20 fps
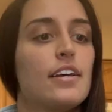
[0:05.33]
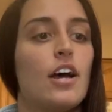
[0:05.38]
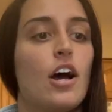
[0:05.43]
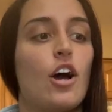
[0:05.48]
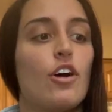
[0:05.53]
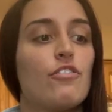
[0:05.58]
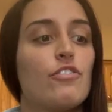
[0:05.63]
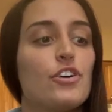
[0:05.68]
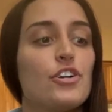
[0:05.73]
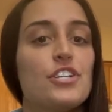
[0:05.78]

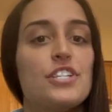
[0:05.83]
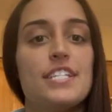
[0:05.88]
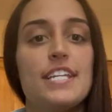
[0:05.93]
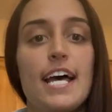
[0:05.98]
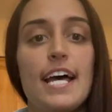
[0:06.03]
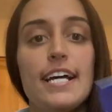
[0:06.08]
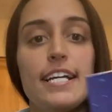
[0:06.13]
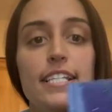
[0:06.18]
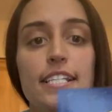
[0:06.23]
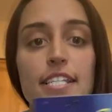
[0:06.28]
Our first
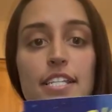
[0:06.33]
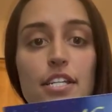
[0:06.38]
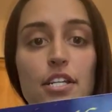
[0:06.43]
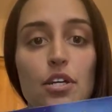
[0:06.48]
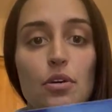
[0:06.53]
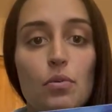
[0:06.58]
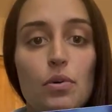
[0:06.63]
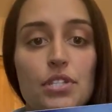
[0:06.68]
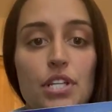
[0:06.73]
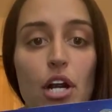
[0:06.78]
text
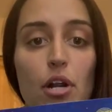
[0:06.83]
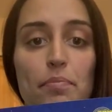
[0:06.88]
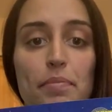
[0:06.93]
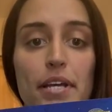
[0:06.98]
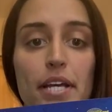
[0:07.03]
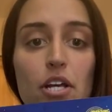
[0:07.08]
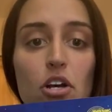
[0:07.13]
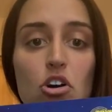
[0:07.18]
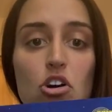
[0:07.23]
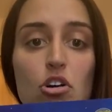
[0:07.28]
was Our
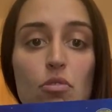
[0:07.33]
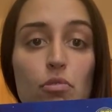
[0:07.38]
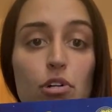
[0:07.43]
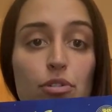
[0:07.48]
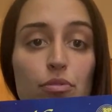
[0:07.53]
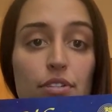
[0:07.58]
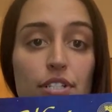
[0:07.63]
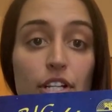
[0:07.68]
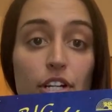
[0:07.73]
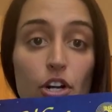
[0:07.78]
Big Home, which
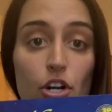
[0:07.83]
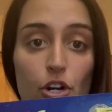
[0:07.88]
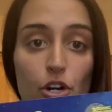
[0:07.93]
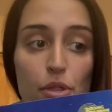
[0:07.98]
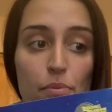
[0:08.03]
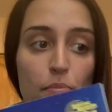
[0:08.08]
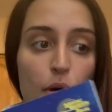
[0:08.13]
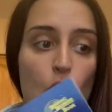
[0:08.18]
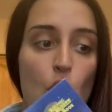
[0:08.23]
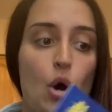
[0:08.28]
was an
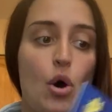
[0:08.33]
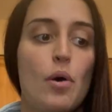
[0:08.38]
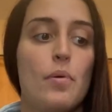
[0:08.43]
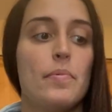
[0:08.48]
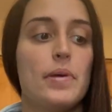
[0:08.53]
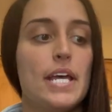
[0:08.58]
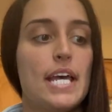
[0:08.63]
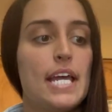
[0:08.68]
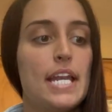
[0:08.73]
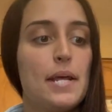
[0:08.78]
Earth
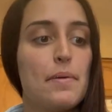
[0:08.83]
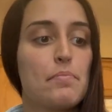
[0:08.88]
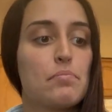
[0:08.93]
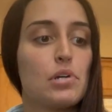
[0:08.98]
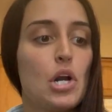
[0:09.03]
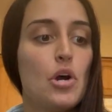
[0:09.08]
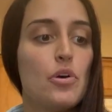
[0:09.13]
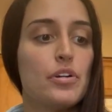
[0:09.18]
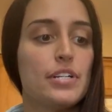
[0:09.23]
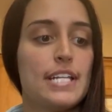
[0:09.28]
poem, and it
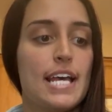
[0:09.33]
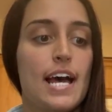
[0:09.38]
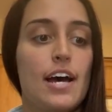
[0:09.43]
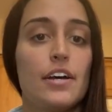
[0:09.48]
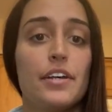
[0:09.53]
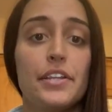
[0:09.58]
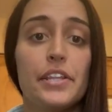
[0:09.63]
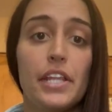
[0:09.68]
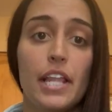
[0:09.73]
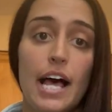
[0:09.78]
broke
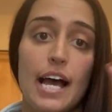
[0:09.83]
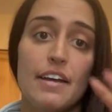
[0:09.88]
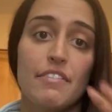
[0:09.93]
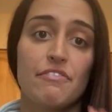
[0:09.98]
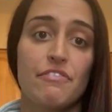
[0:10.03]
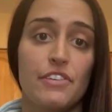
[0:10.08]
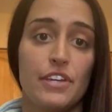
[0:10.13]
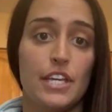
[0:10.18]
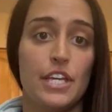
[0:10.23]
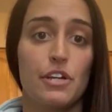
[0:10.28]
down
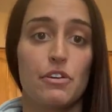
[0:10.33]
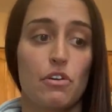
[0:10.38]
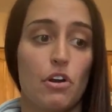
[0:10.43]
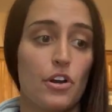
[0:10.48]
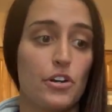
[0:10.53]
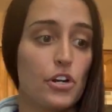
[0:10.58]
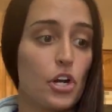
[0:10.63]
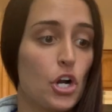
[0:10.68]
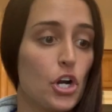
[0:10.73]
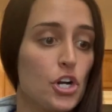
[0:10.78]
life here
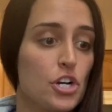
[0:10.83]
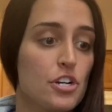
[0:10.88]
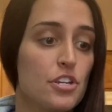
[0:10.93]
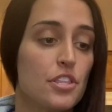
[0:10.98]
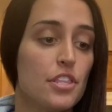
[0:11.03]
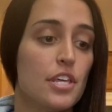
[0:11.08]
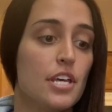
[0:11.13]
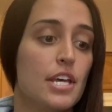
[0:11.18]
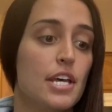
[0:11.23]
on Earth